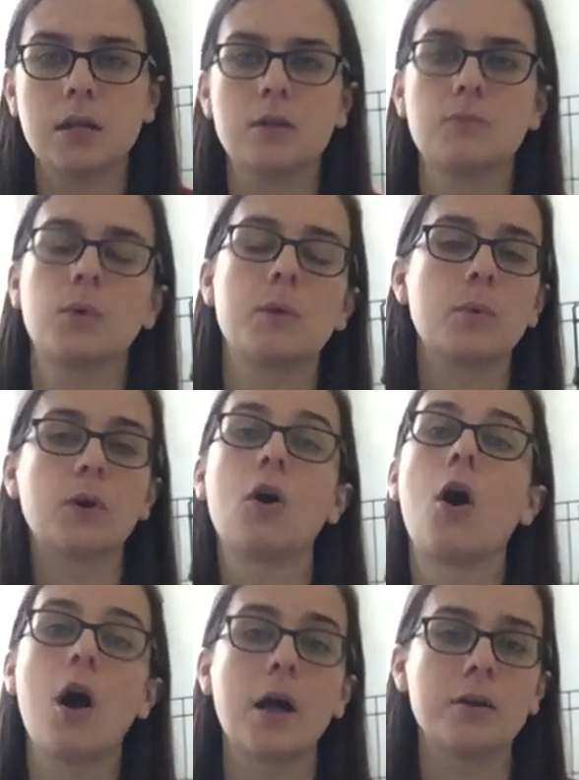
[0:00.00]
and if we were
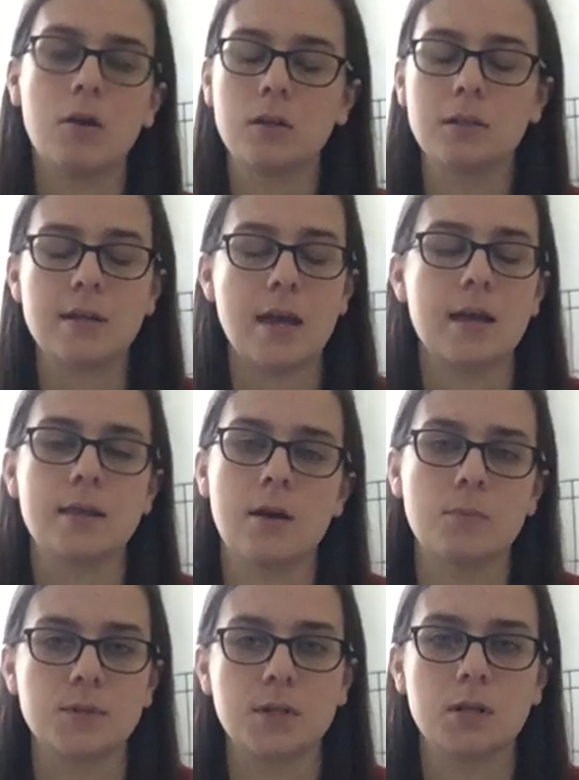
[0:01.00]
gone all day,
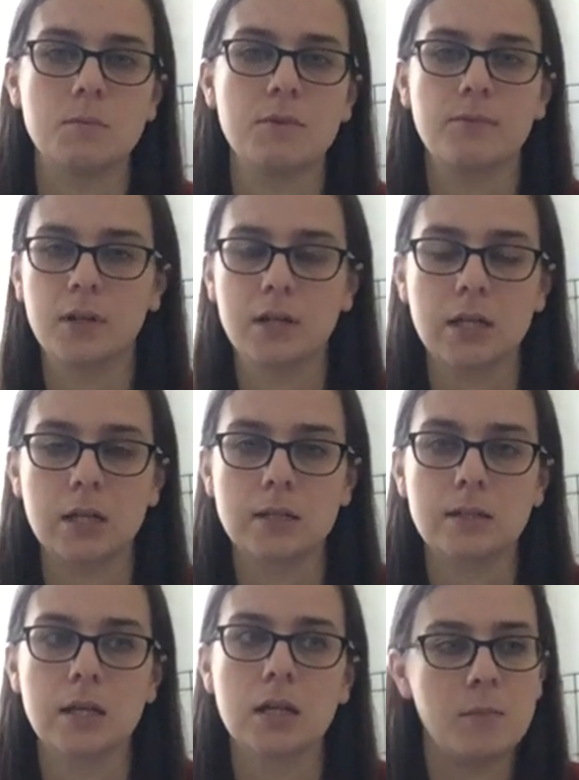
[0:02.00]
that wasn't going to be very
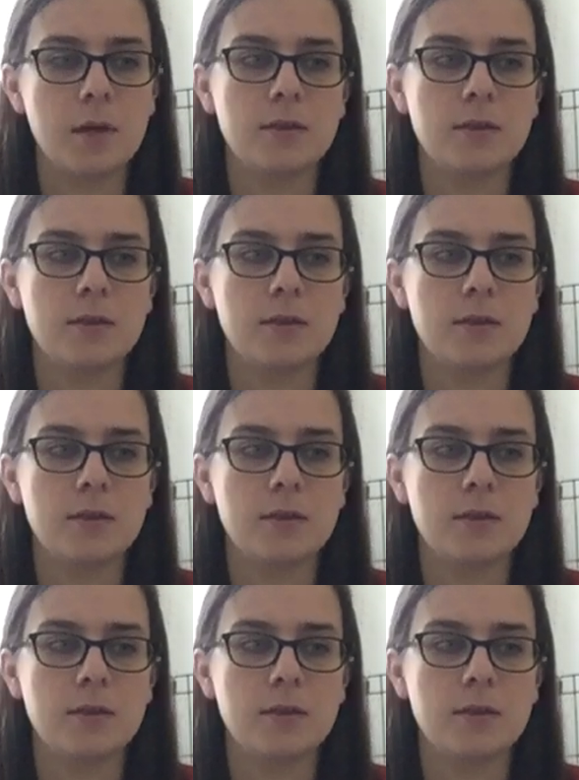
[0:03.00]
easy.